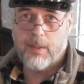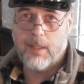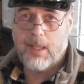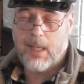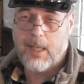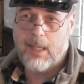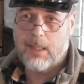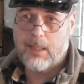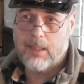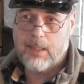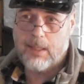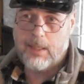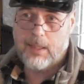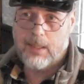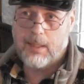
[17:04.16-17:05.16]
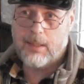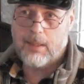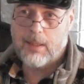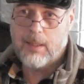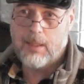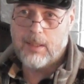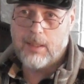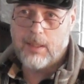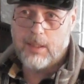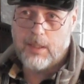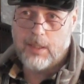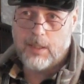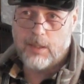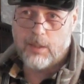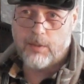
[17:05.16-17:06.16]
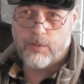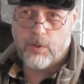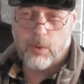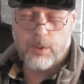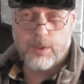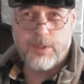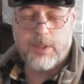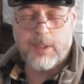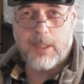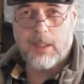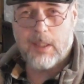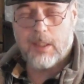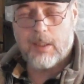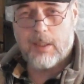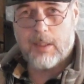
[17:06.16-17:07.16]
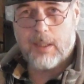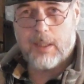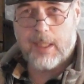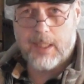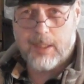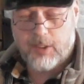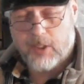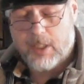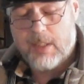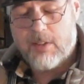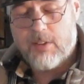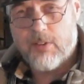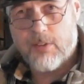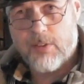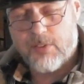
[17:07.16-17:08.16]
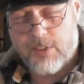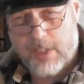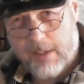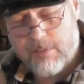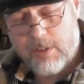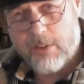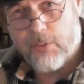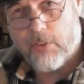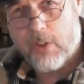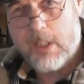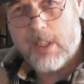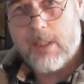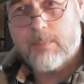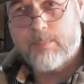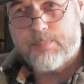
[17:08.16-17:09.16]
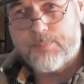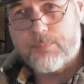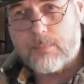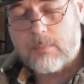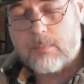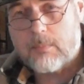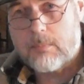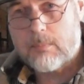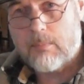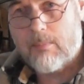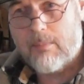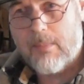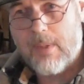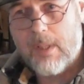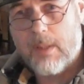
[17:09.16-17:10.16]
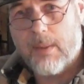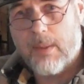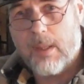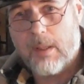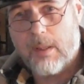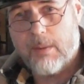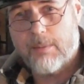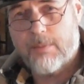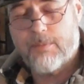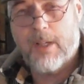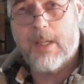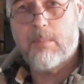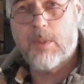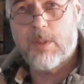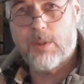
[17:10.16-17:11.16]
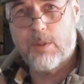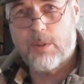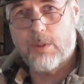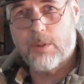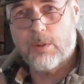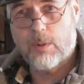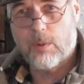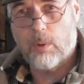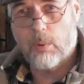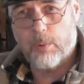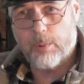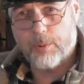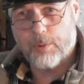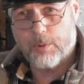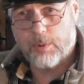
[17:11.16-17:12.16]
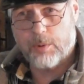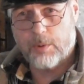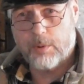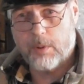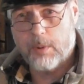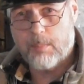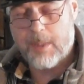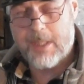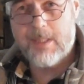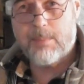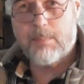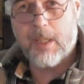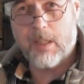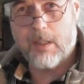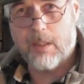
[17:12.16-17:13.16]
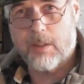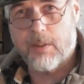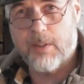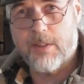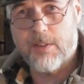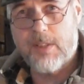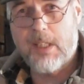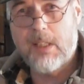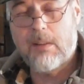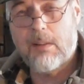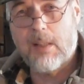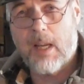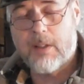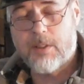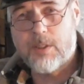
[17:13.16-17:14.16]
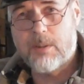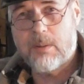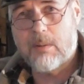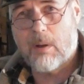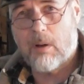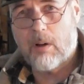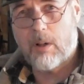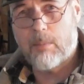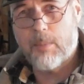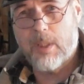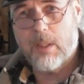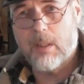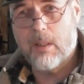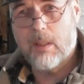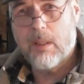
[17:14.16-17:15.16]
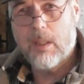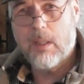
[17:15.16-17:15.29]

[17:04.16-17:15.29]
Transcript: they had. And of course in 1873 the famous Colt Peacemaker, the single action Army,